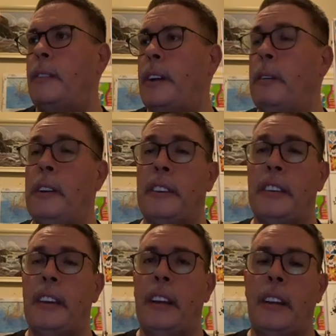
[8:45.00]
was I
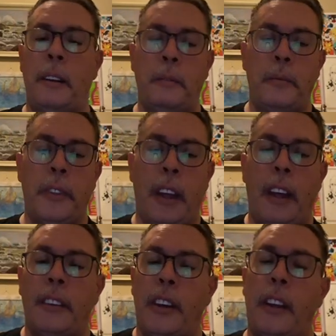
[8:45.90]
saying now?
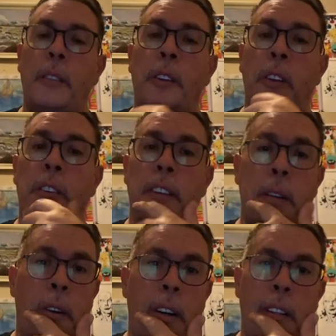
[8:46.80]
So I don't do those
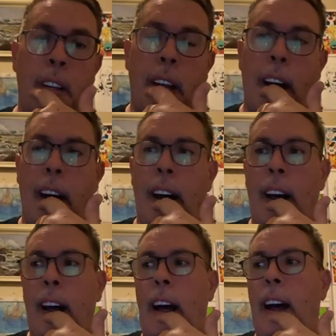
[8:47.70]
anymore.
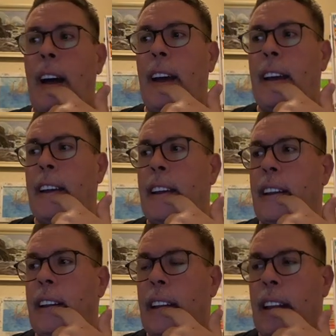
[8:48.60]
I've
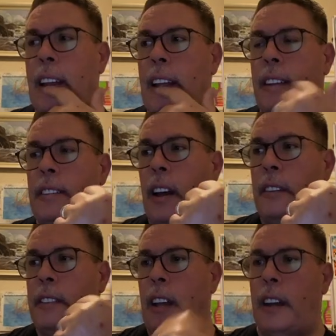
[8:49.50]

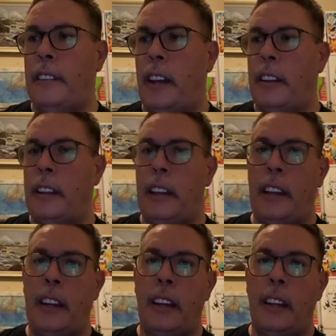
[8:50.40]
done the